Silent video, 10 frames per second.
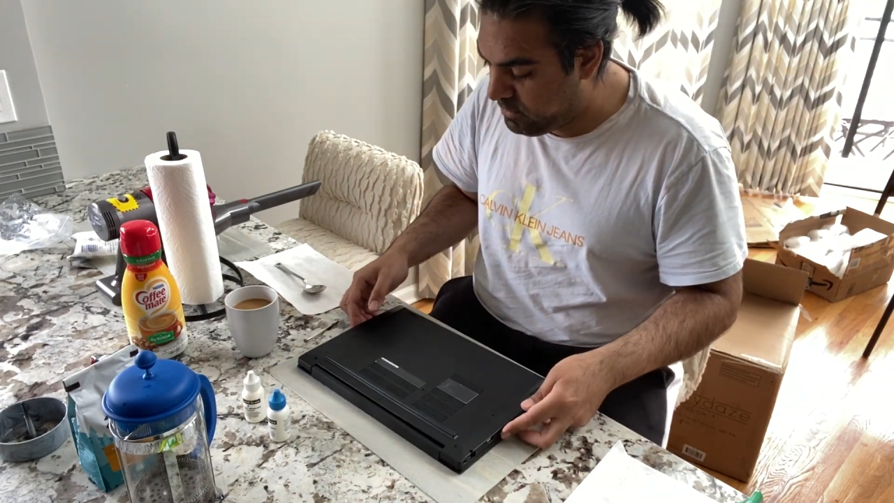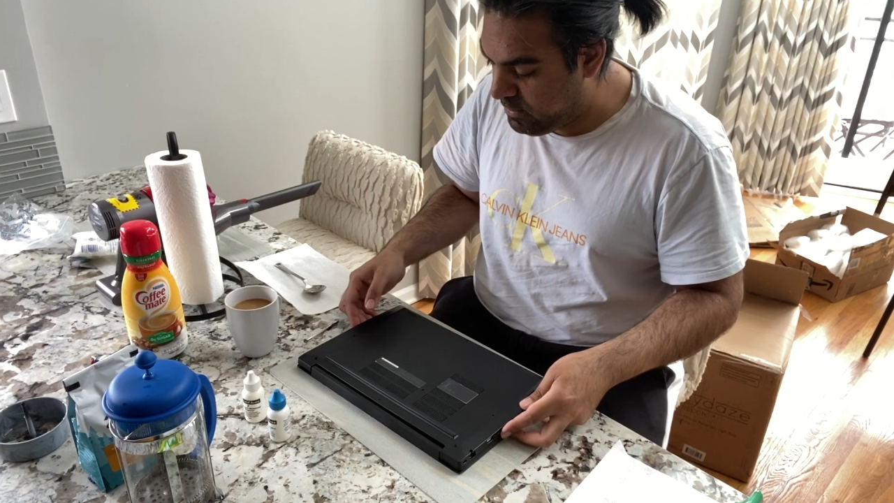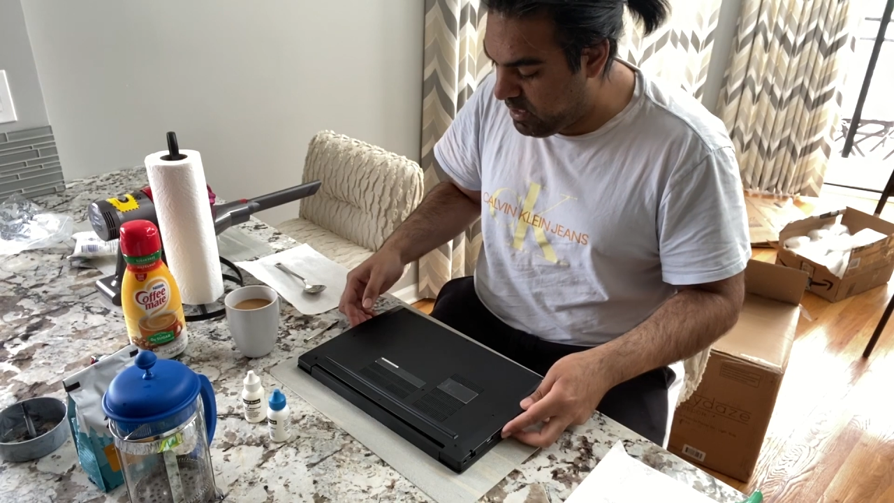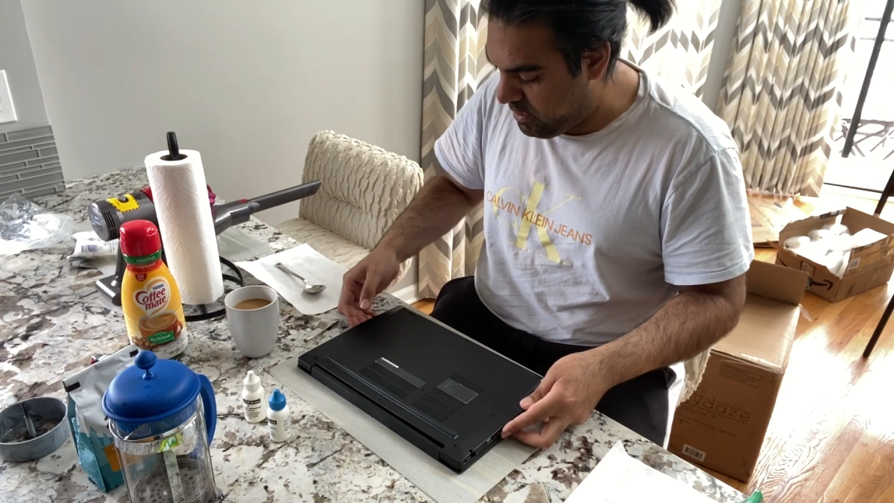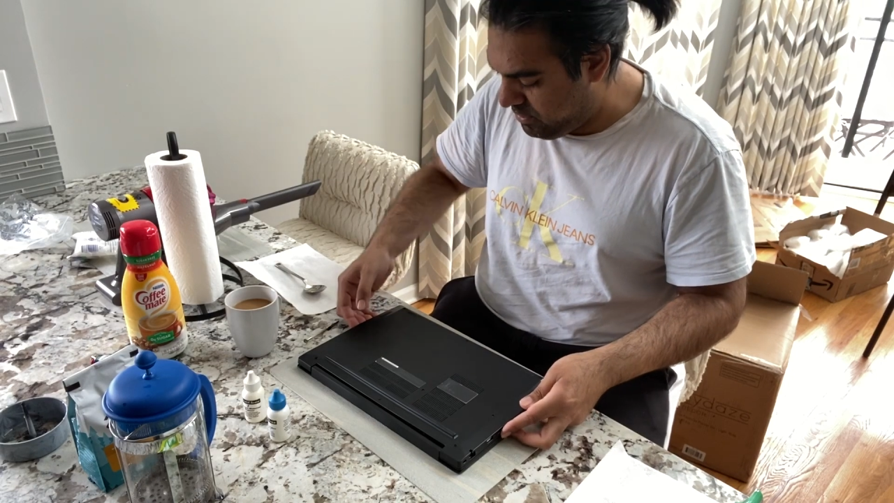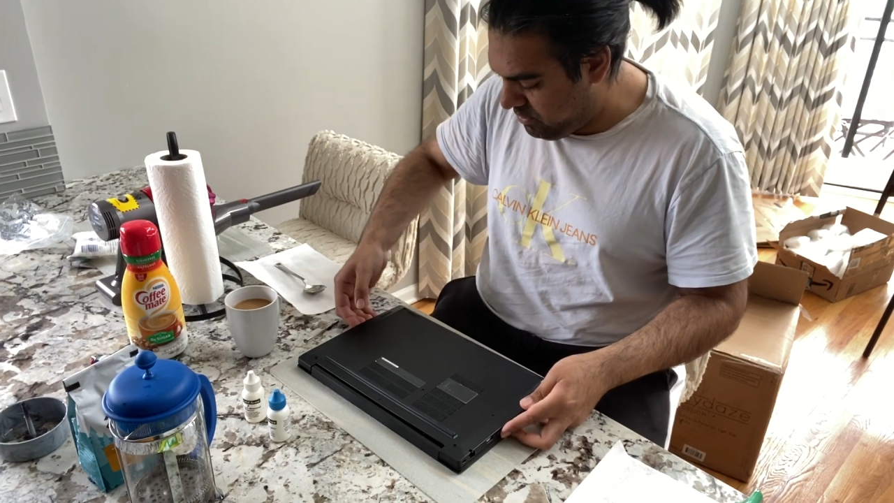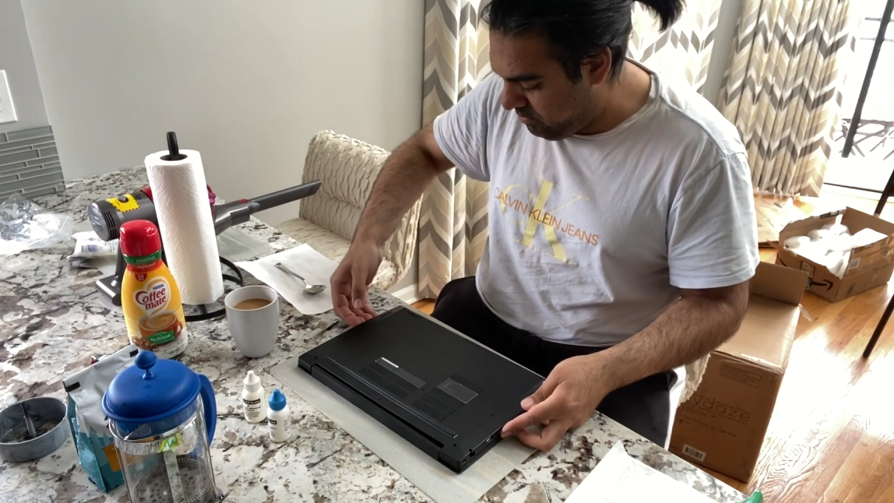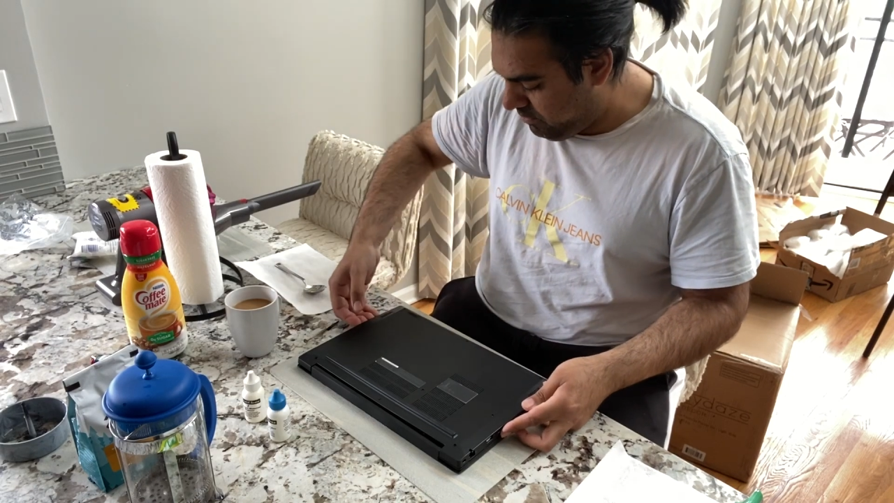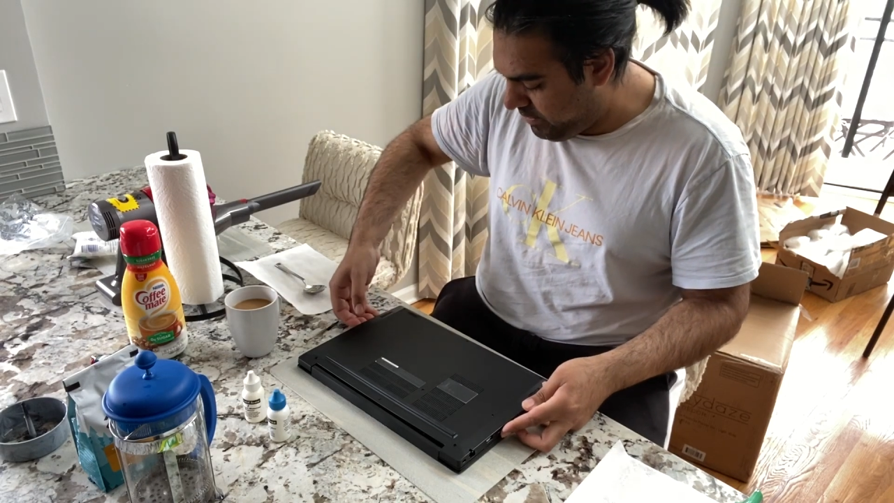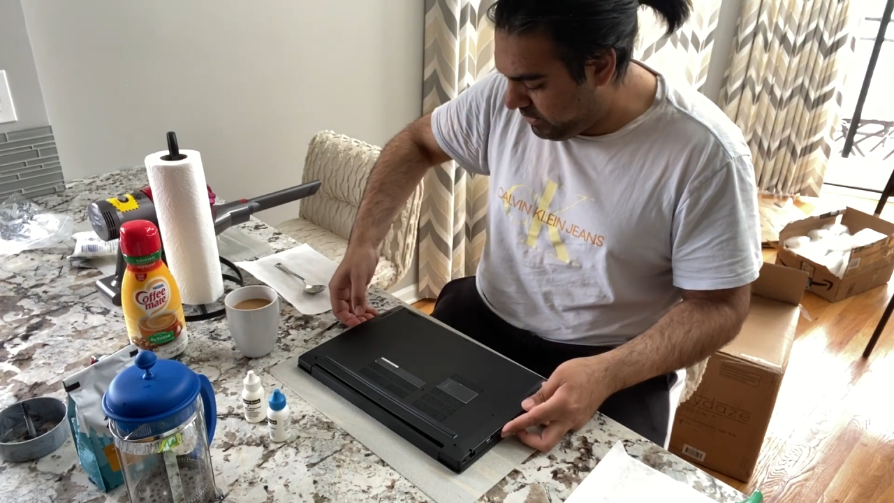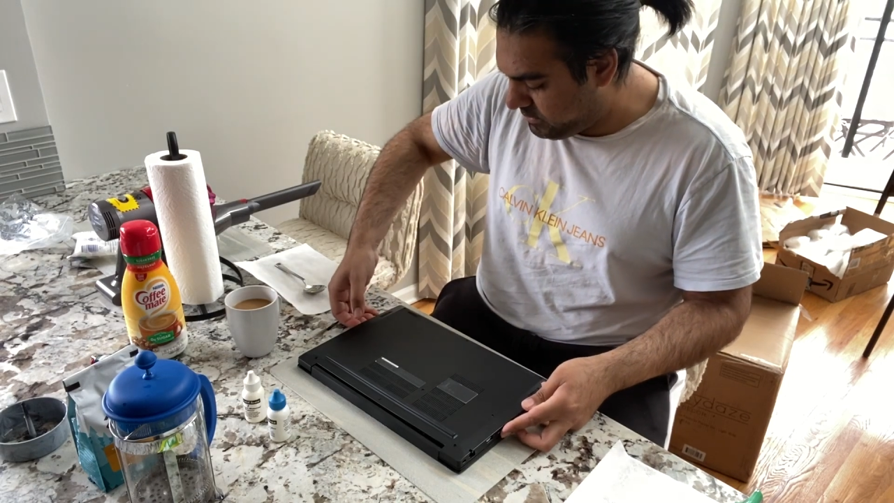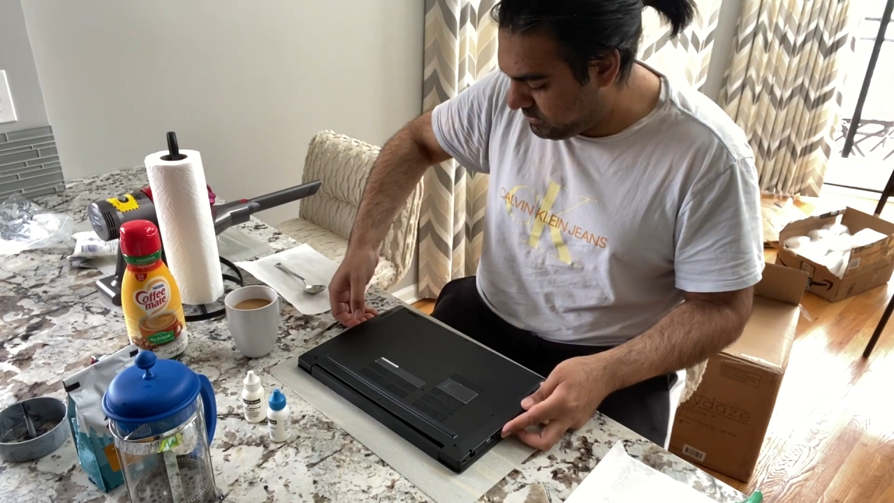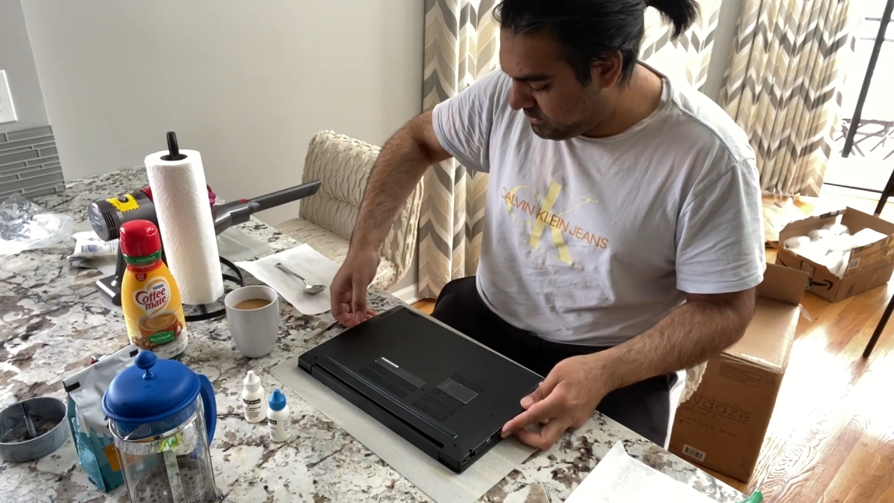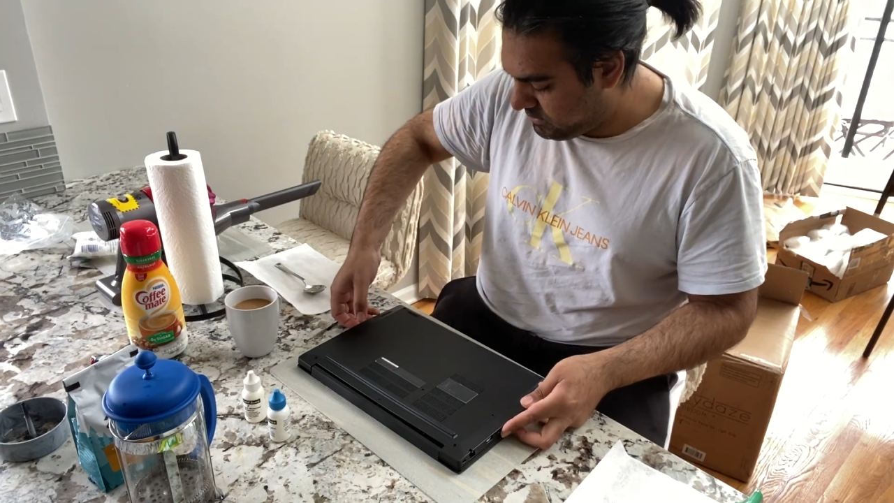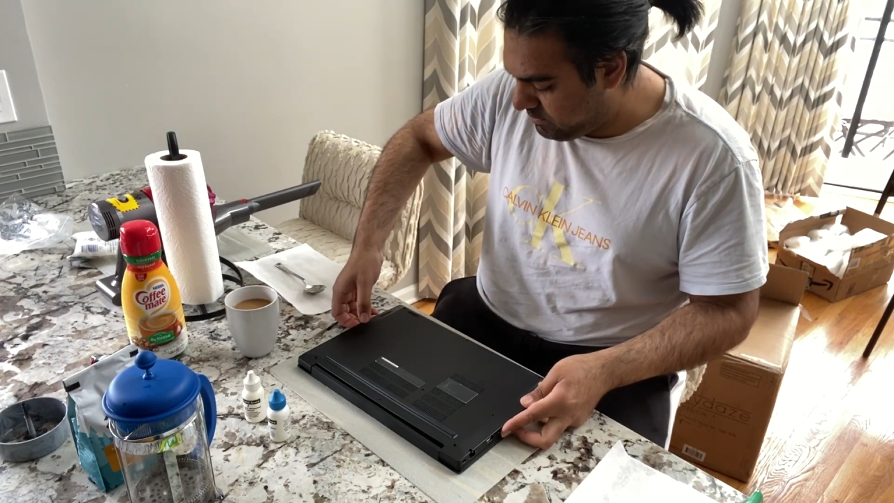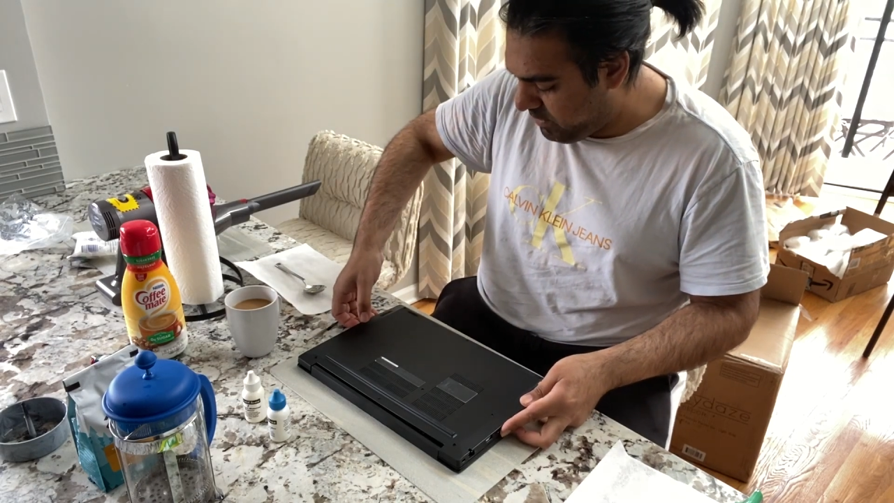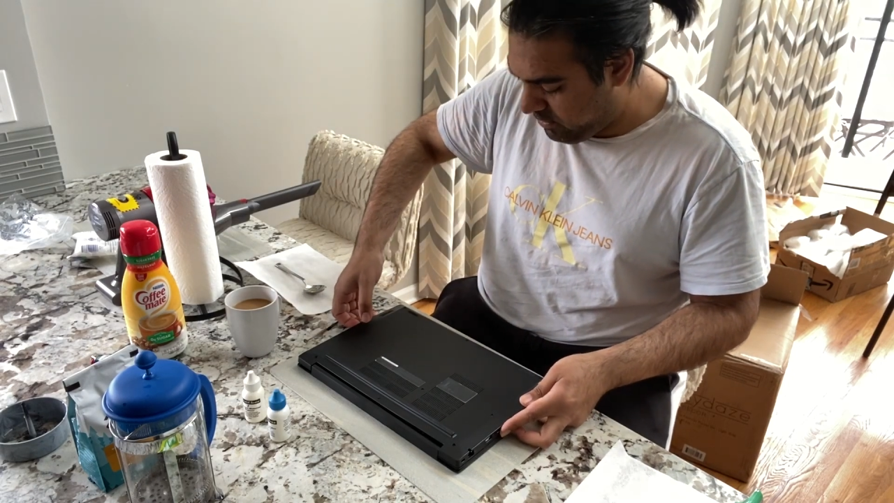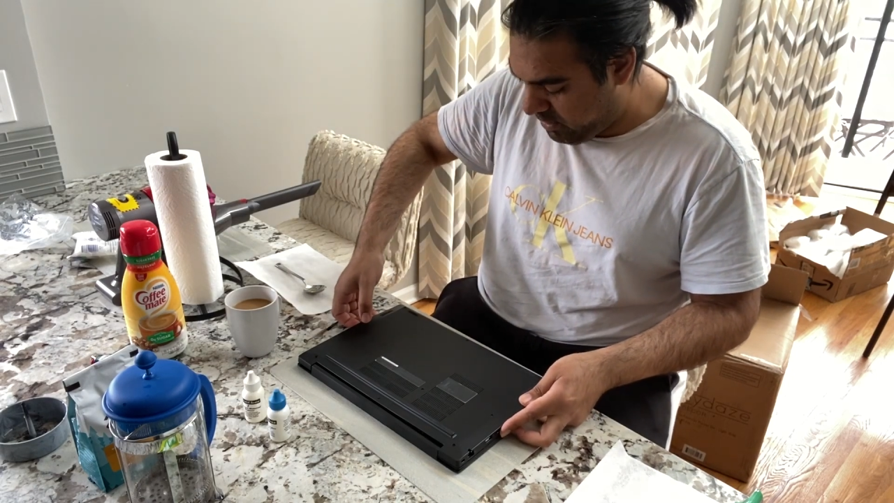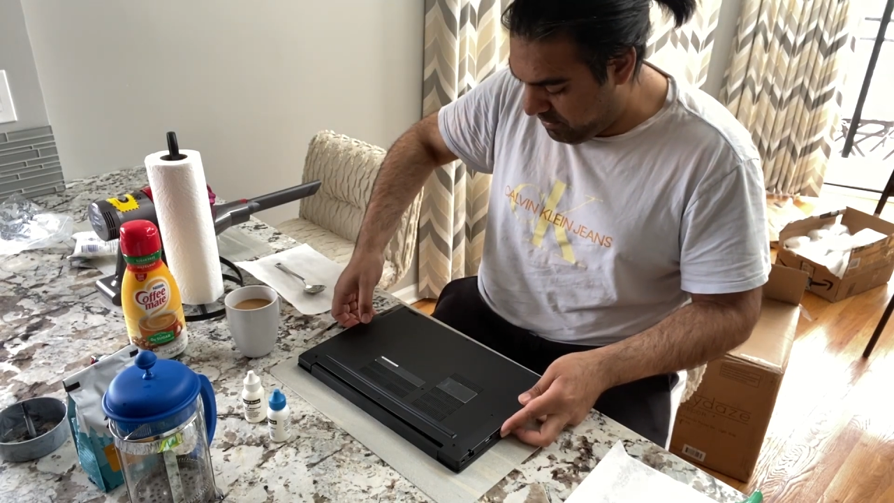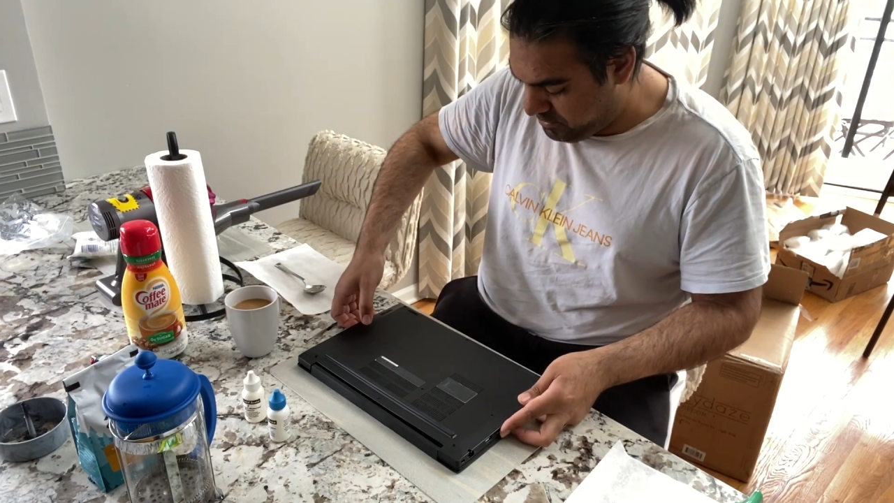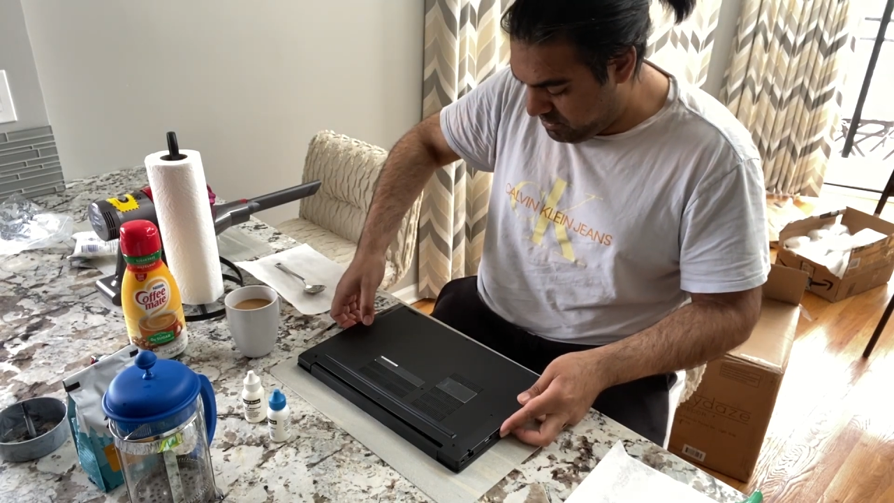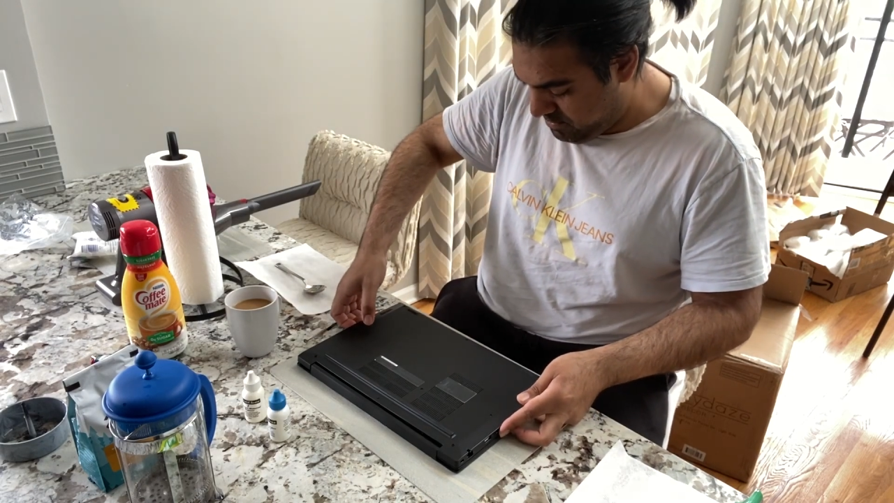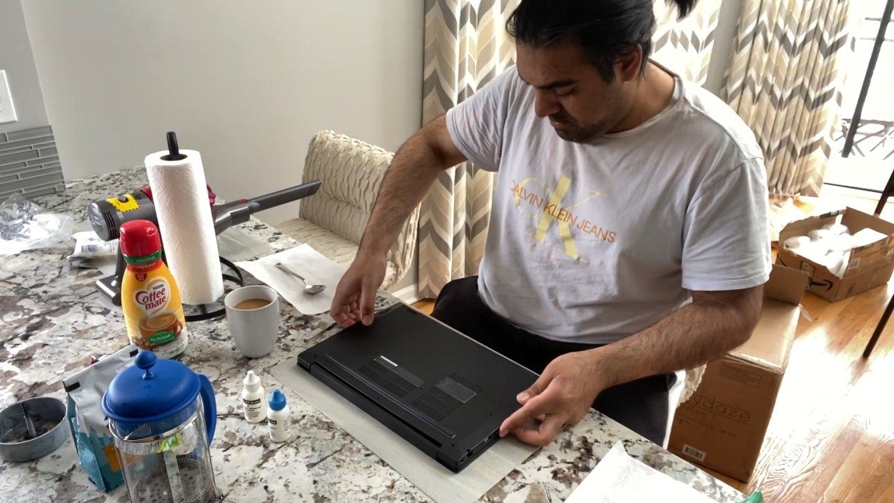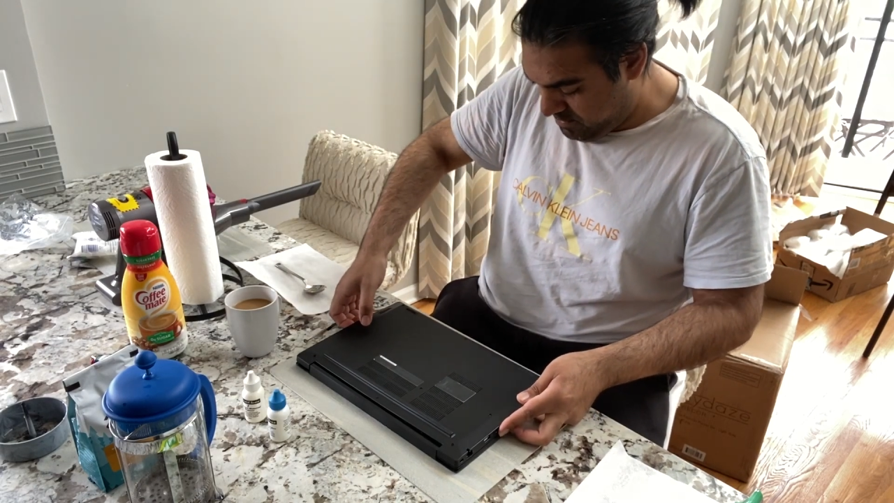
that thermal paste is just a better option.